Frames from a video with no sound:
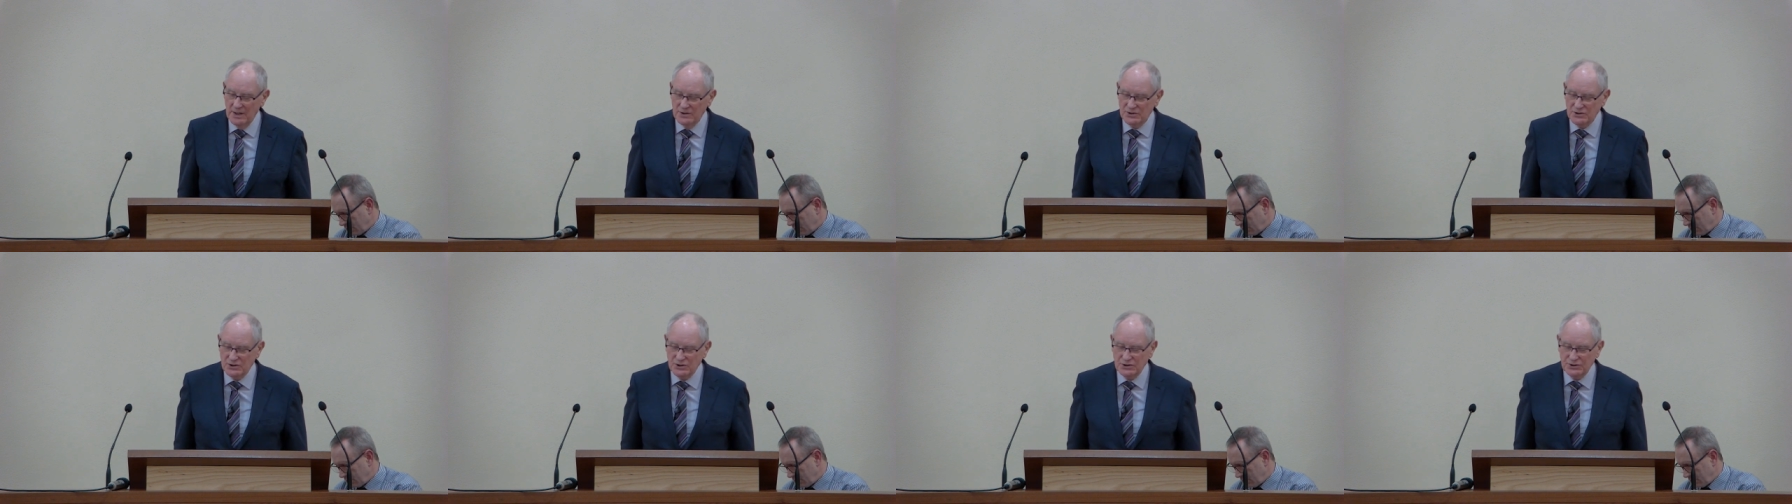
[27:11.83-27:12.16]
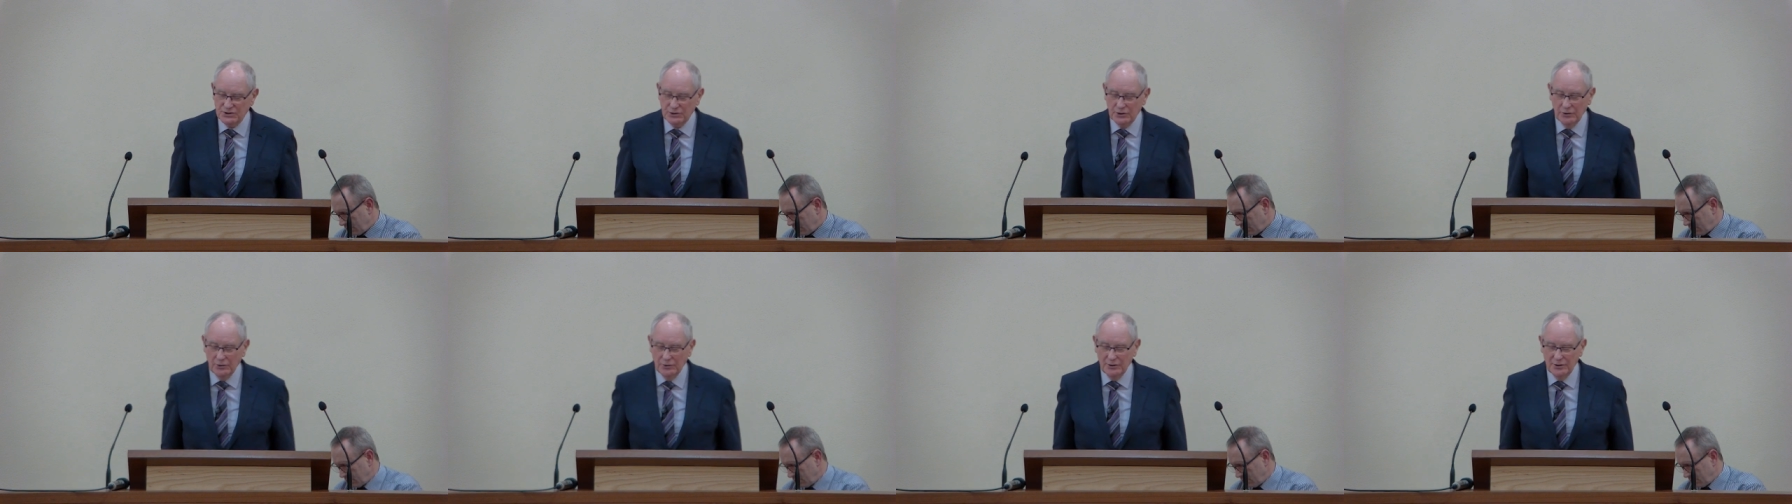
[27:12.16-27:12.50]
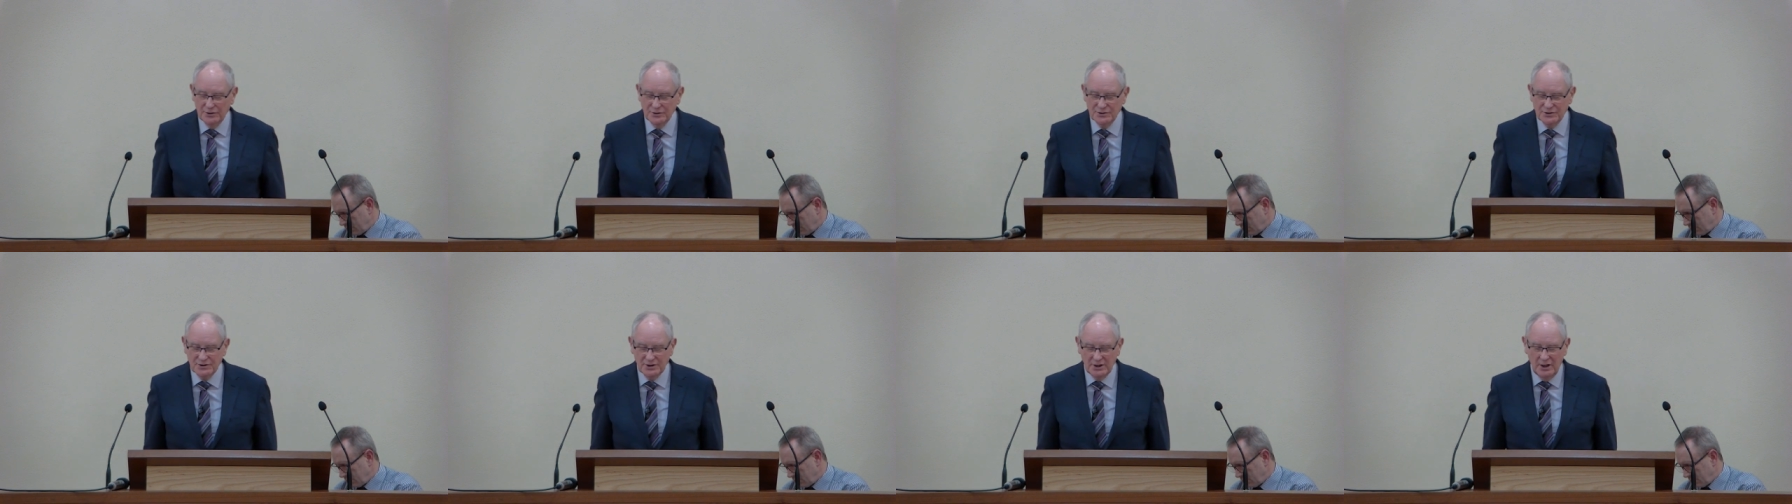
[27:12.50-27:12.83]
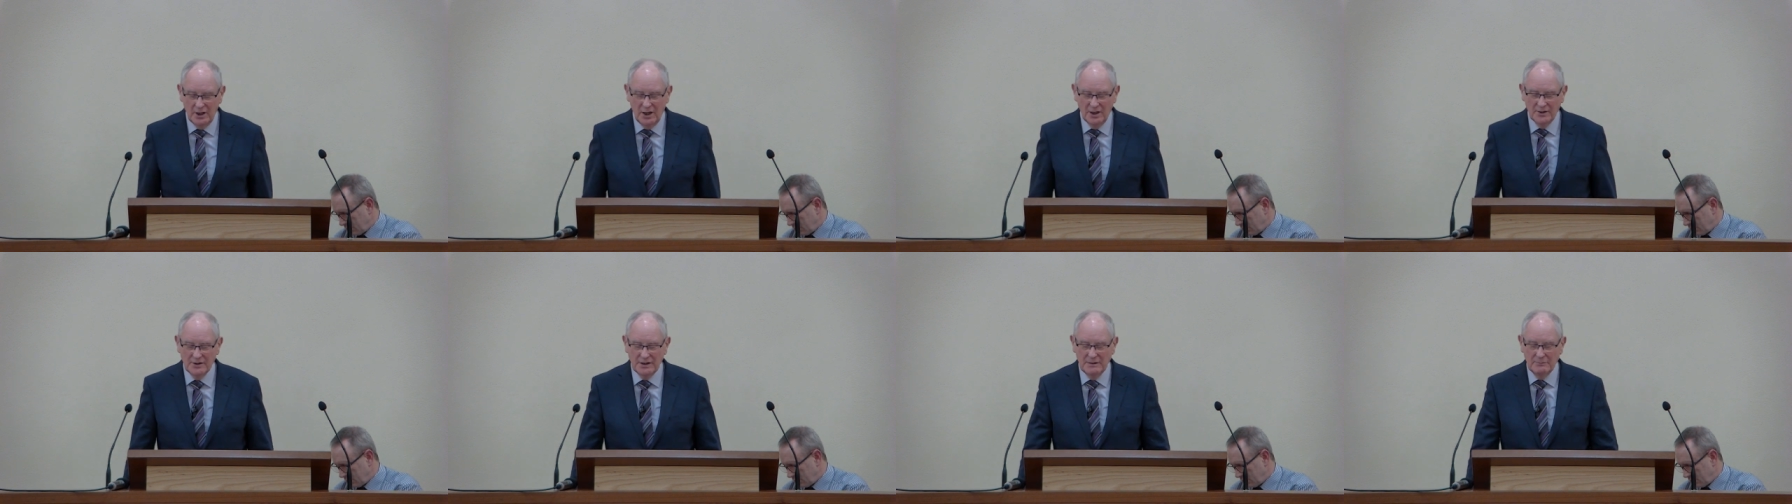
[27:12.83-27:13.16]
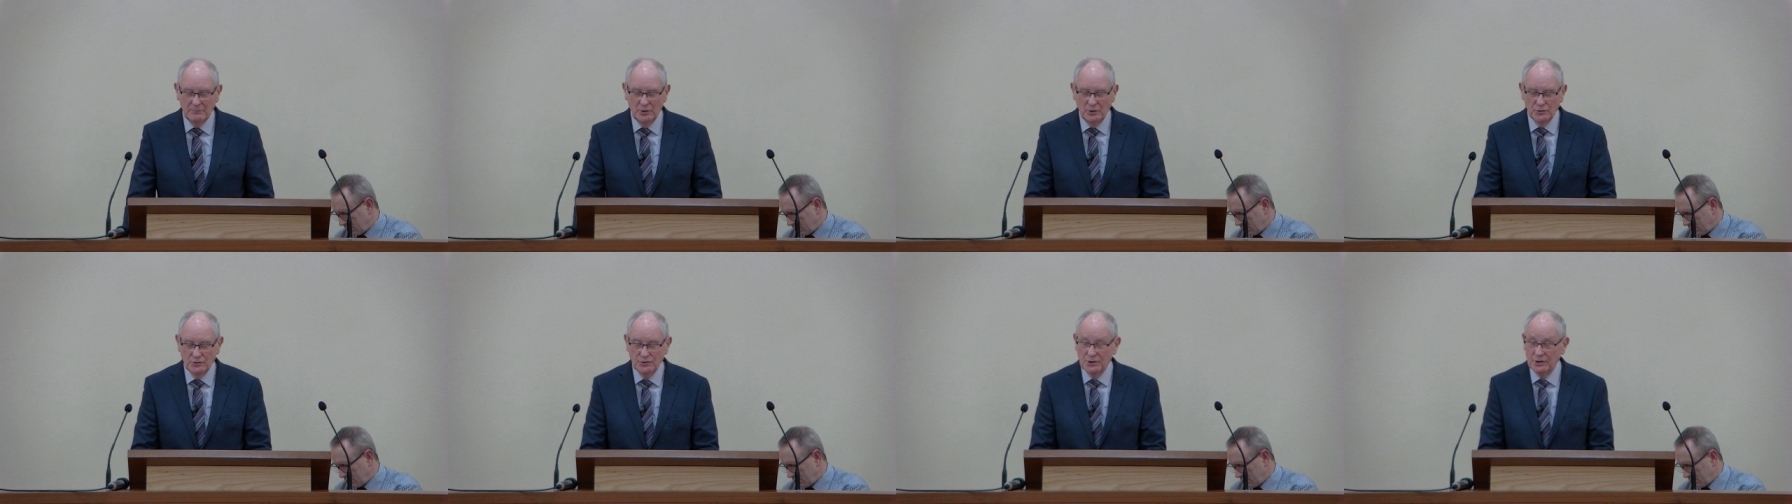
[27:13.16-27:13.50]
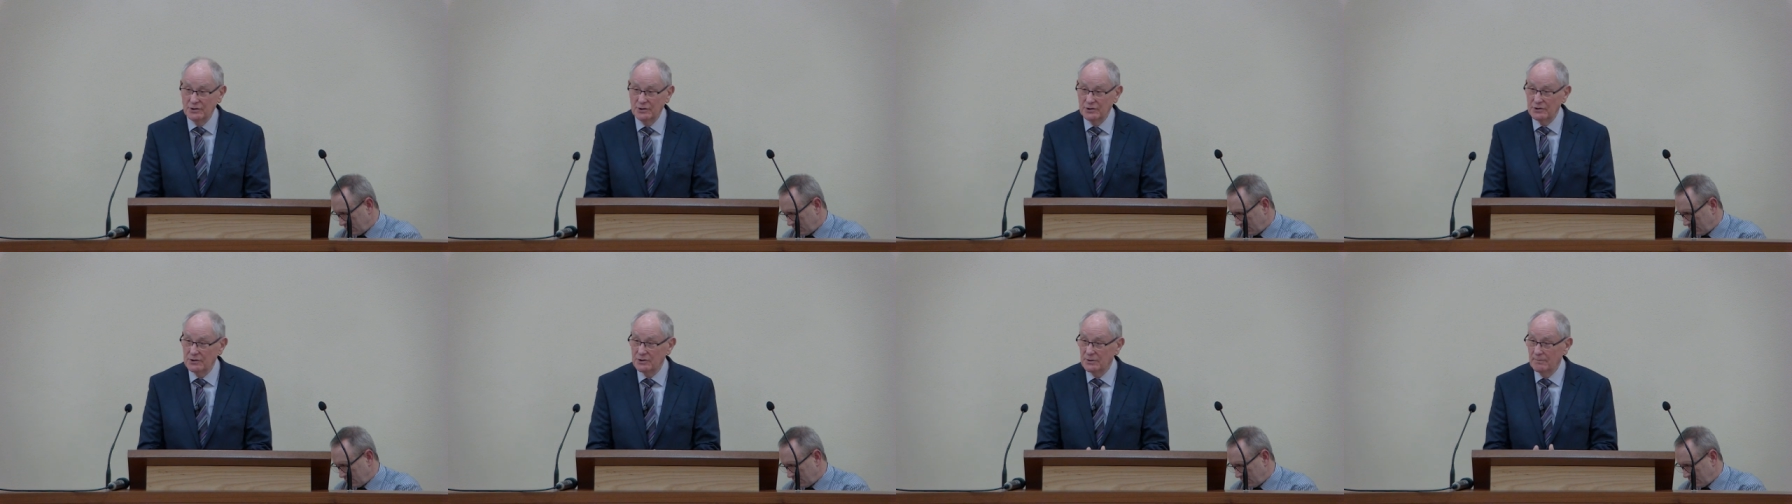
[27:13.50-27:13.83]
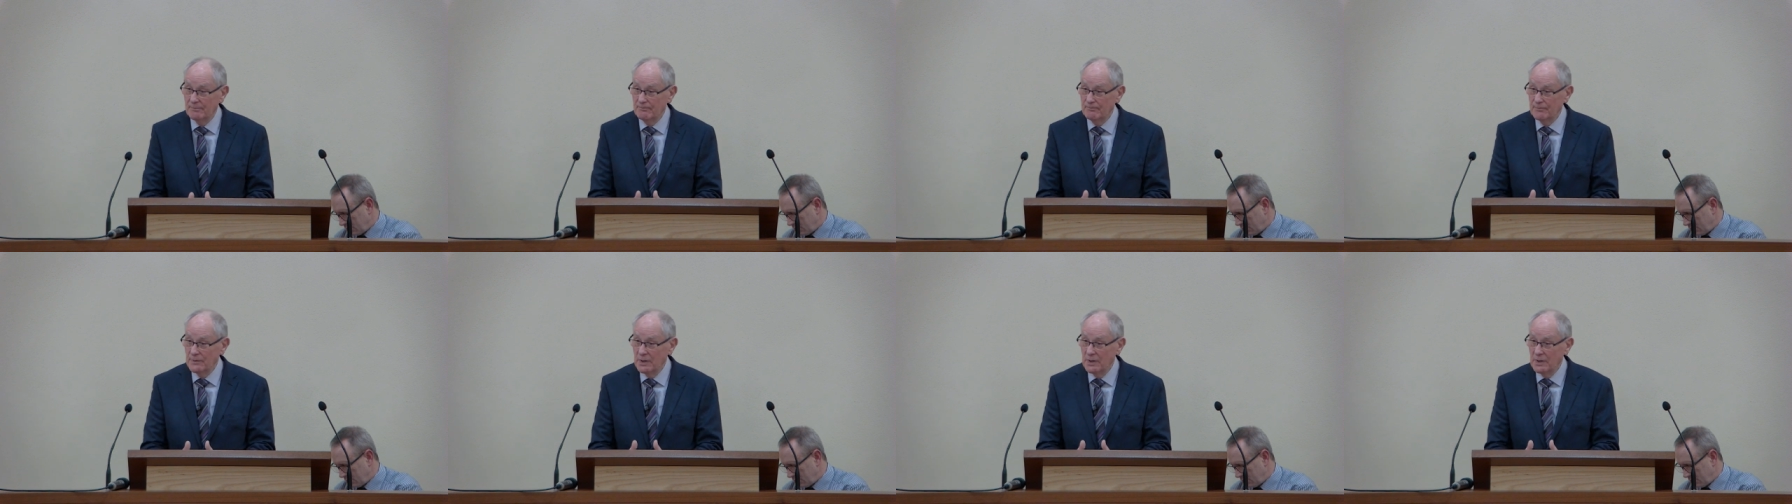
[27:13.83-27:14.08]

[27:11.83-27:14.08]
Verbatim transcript: stirs our emotions